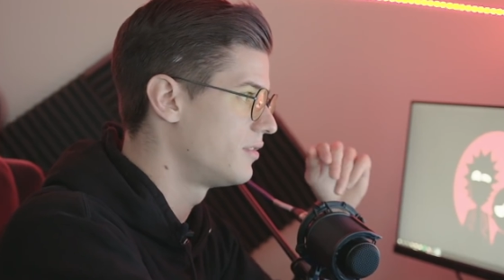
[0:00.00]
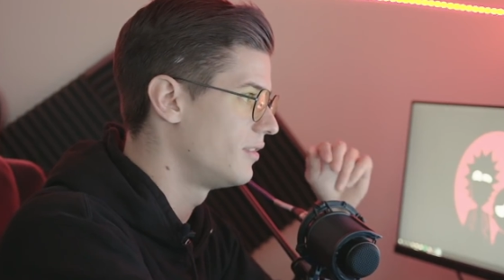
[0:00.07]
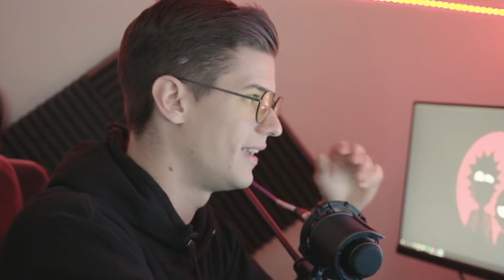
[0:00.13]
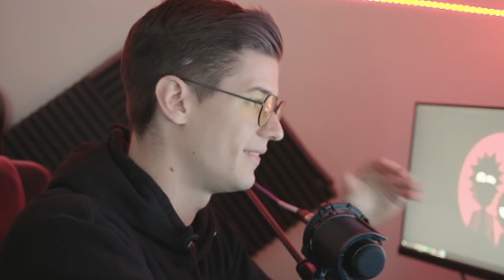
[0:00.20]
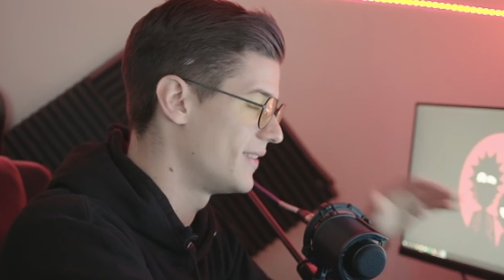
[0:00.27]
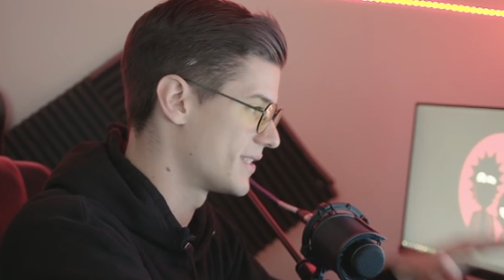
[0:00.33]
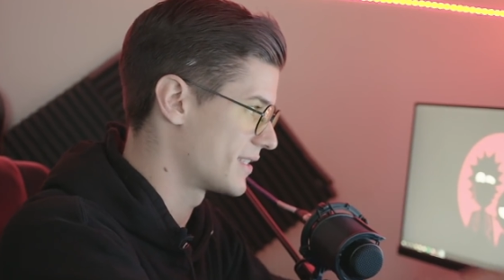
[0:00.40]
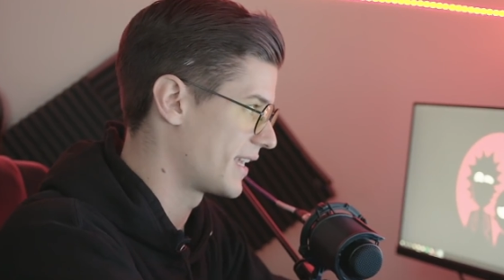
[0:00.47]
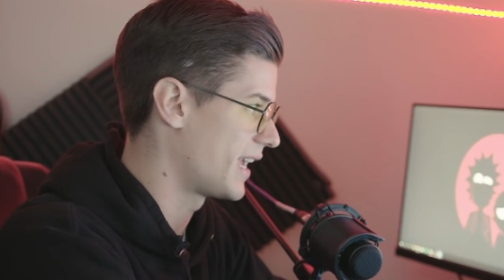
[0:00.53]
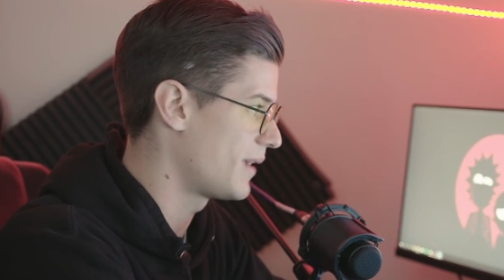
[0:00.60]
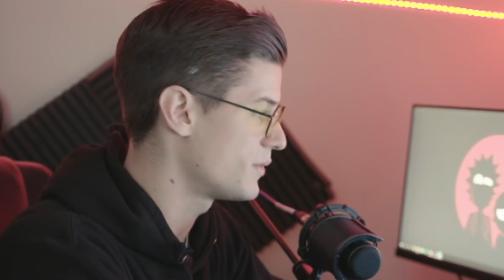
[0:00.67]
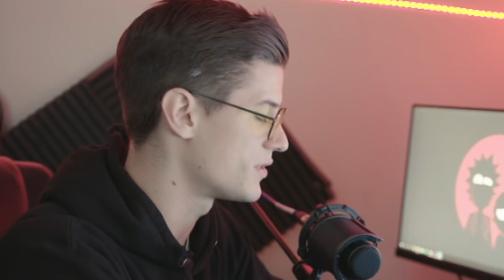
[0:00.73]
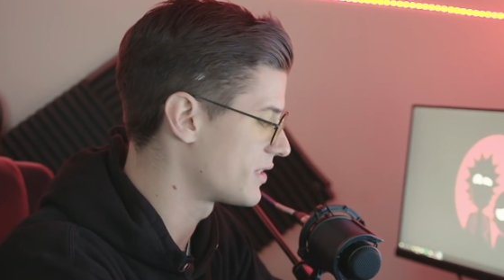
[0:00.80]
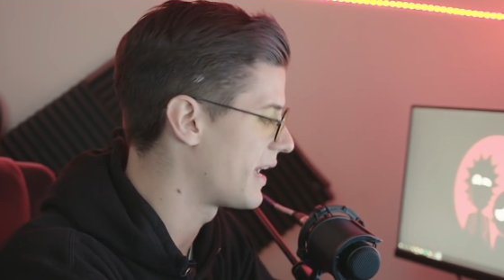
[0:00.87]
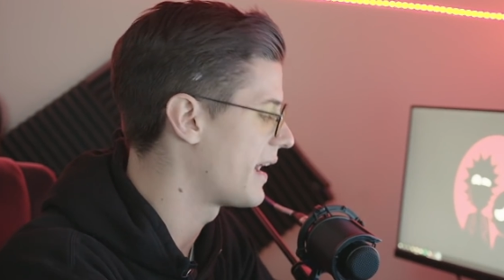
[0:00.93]
in this
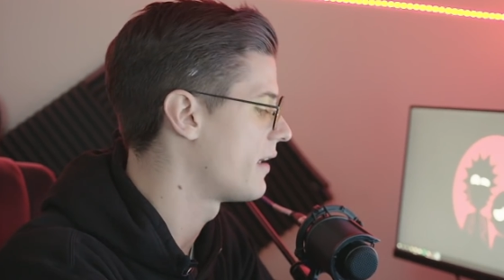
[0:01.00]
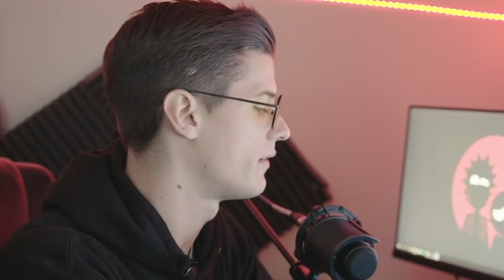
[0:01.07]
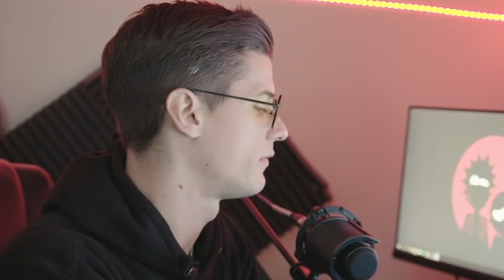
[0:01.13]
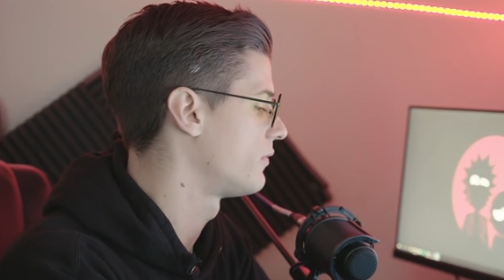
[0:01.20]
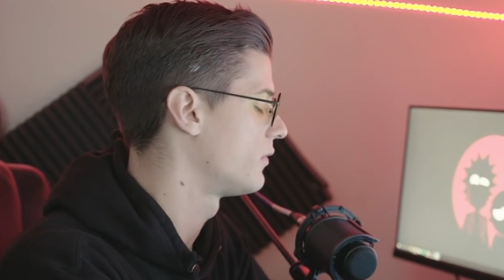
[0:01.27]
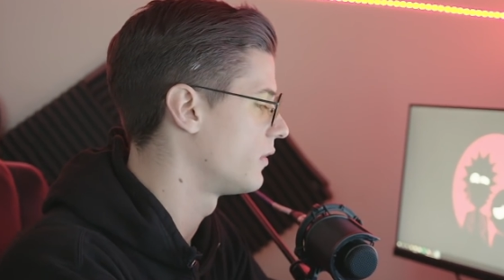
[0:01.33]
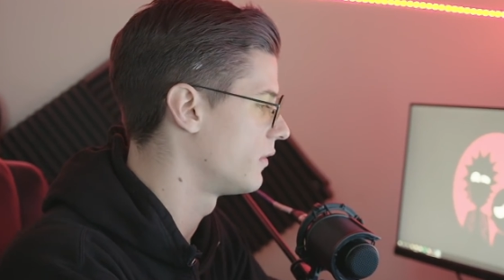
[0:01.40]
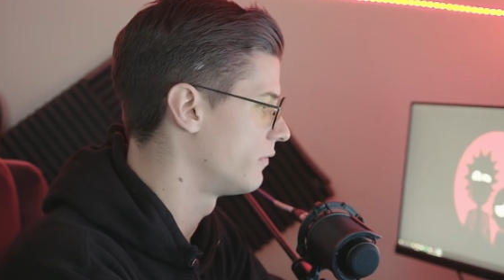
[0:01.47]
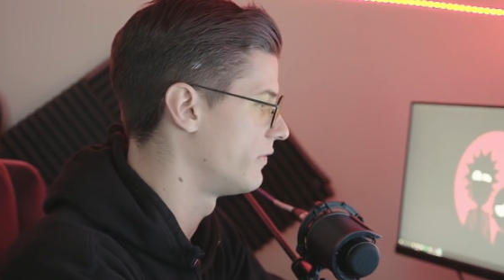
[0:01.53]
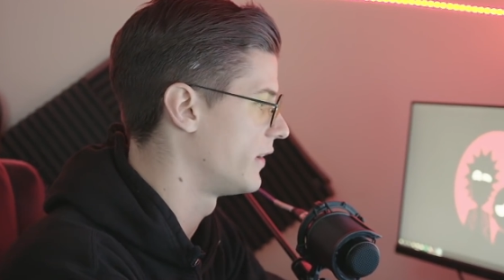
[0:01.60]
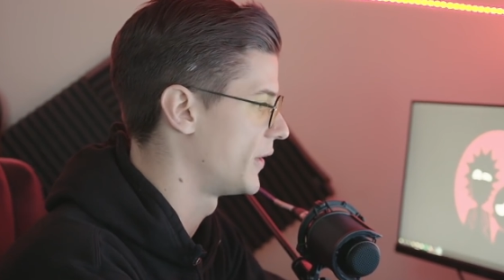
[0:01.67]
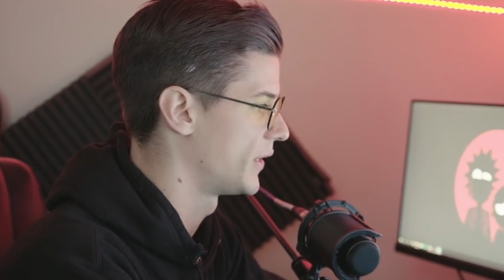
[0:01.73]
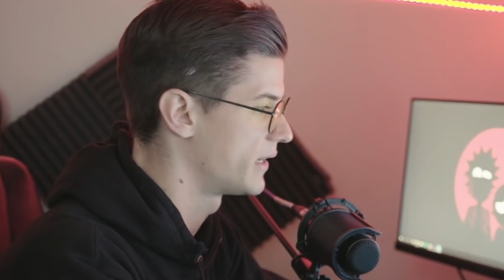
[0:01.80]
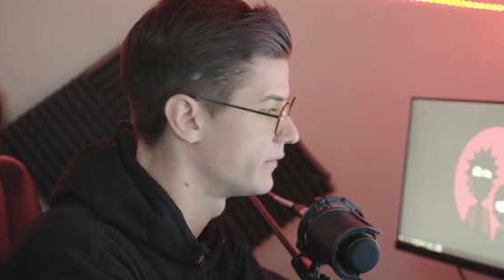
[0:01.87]
game is to have very